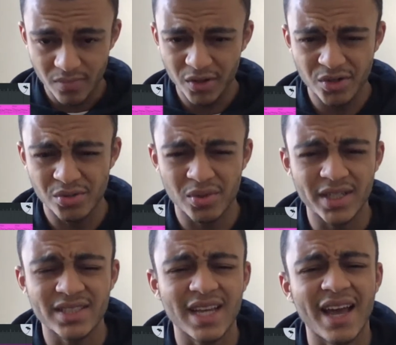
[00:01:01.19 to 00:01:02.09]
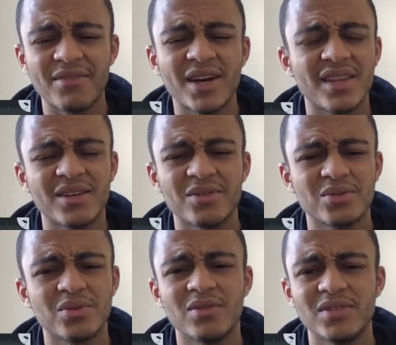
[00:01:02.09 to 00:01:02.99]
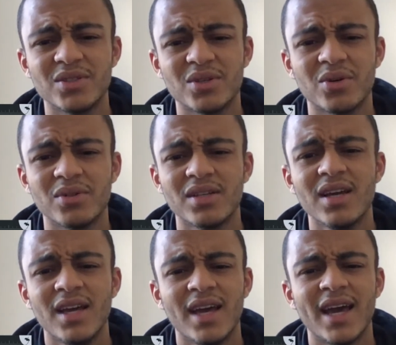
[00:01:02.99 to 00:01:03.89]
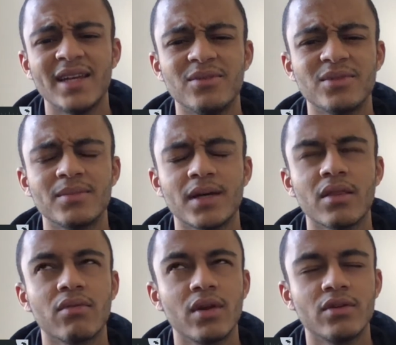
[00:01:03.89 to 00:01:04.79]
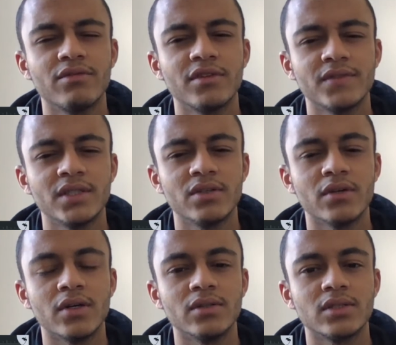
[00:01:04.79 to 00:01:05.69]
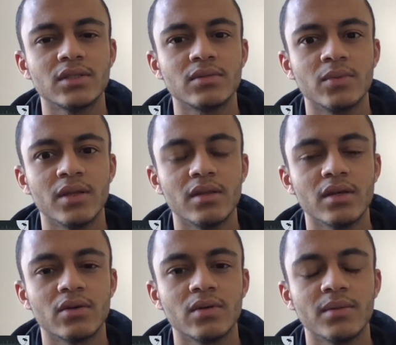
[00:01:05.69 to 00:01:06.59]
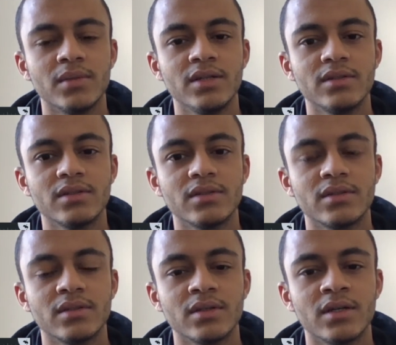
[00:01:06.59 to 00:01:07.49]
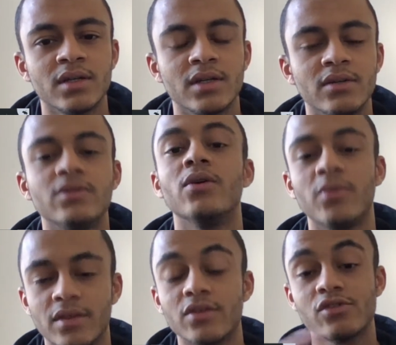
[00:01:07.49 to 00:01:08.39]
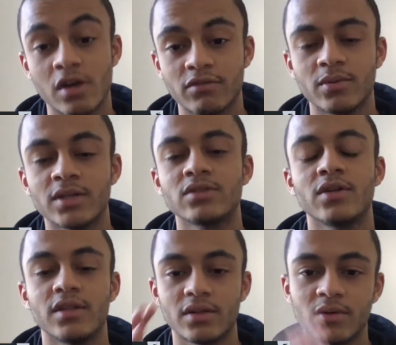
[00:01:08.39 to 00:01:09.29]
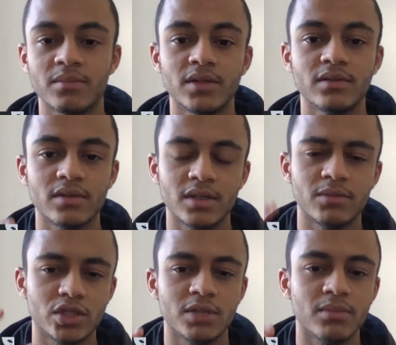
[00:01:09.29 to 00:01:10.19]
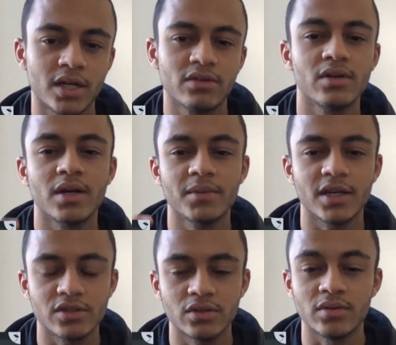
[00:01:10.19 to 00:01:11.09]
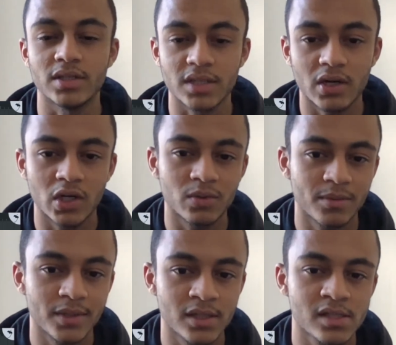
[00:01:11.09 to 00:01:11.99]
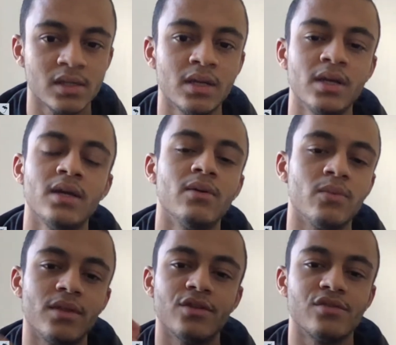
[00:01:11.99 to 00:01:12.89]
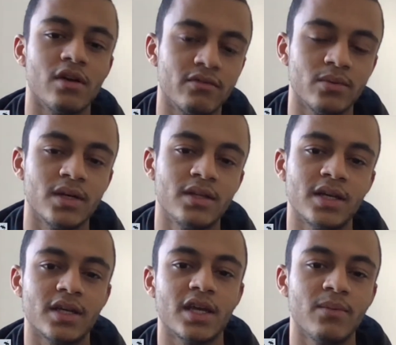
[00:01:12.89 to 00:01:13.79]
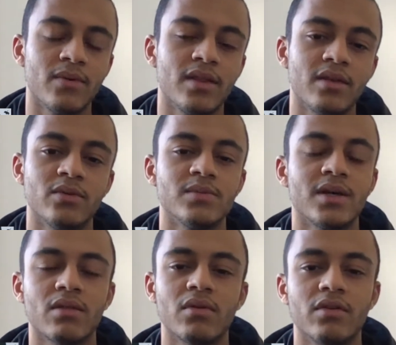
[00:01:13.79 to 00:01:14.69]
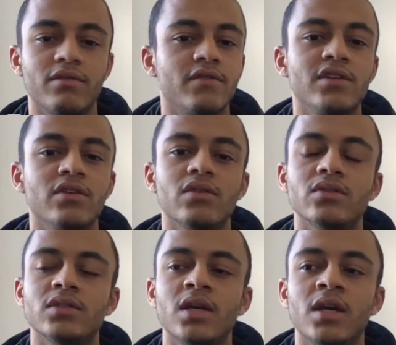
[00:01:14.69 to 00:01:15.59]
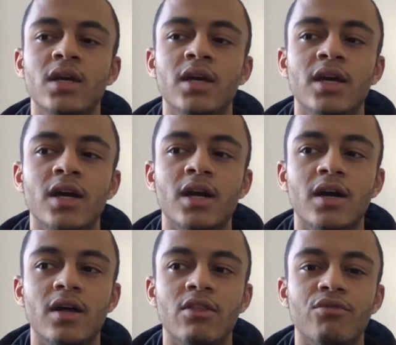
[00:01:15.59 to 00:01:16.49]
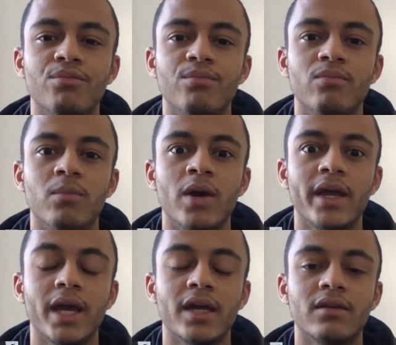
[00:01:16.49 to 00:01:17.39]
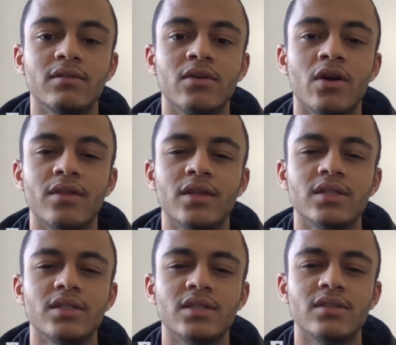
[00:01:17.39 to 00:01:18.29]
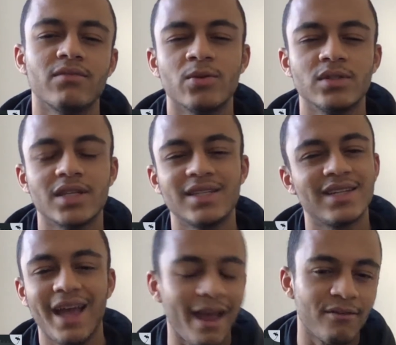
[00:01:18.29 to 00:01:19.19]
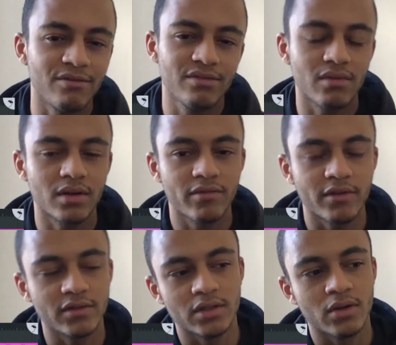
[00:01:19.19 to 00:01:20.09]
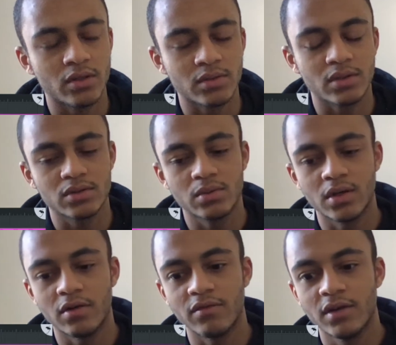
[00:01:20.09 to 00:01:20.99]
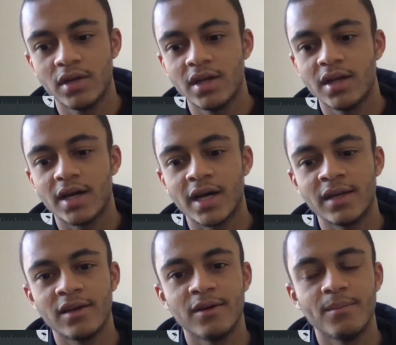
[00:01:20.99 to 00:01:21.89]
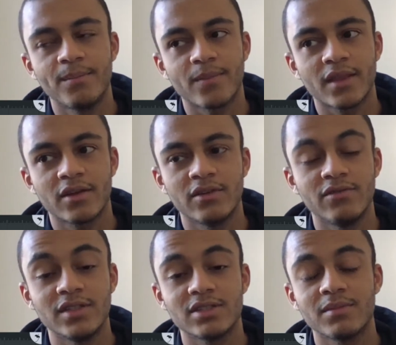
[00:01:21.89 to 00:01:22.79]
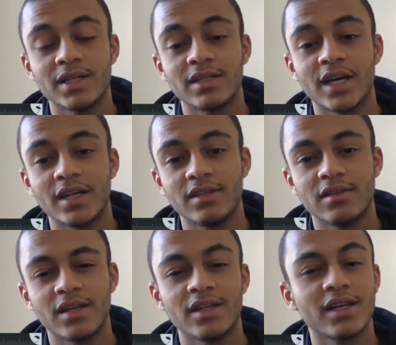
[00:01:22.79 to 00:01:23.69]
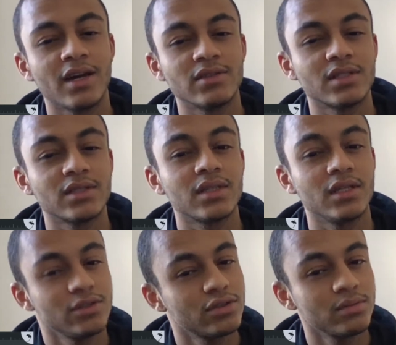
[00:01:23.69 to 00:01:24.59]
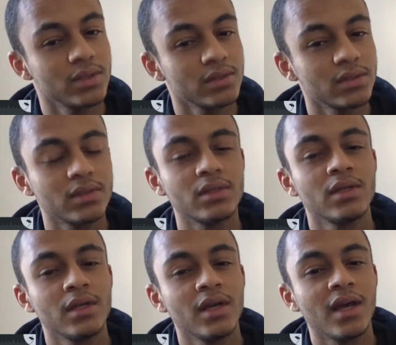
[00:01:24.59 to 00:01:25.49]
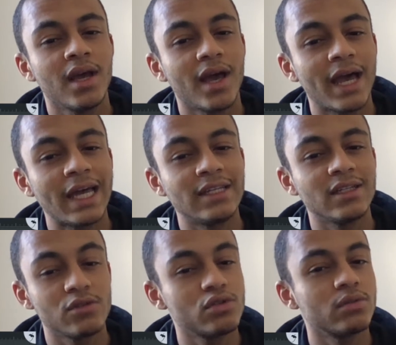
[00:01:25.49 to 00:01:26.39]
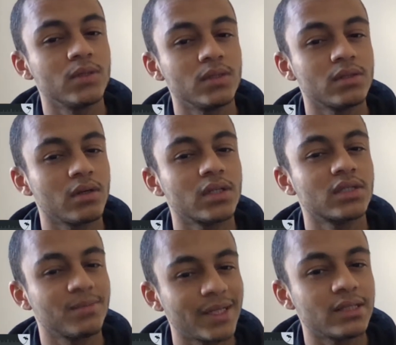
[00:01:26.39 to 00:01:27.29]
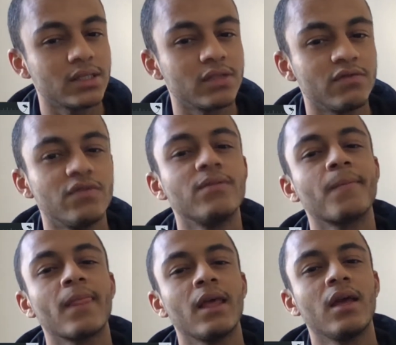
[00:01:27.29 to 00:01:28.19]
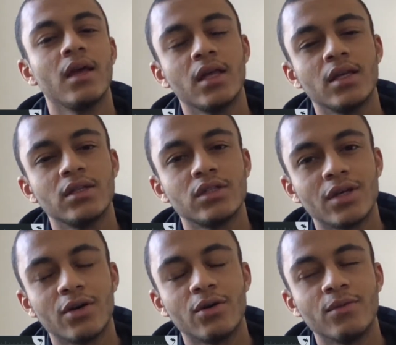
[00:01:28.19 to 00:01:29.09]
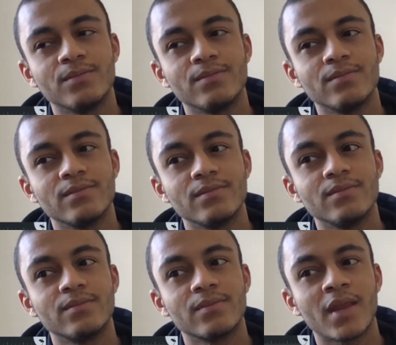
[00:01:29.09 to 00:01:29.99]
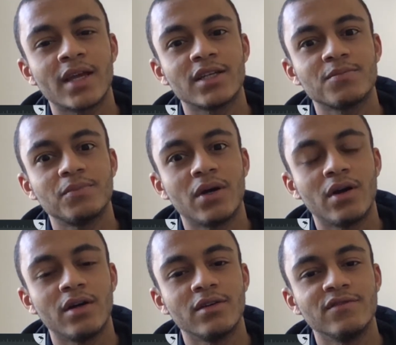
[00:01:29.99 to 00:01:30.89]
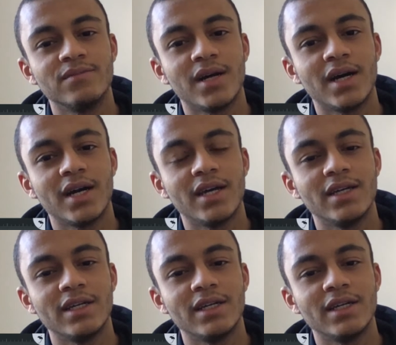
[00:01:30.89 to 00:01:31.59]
just wanted to have it. I think I was 12 years old, and about 350 euros with the equipment. No, with the software. Sorry, the equipment. The Machine Micro MK2 is a hardware piece. With the software that it came with, it was about 350 euros. The way I got this is, of course, I didn't have 350 euros when I was 12. I convinced my dad that it counts as an instrument, and instruments are expensive. So I guess part of my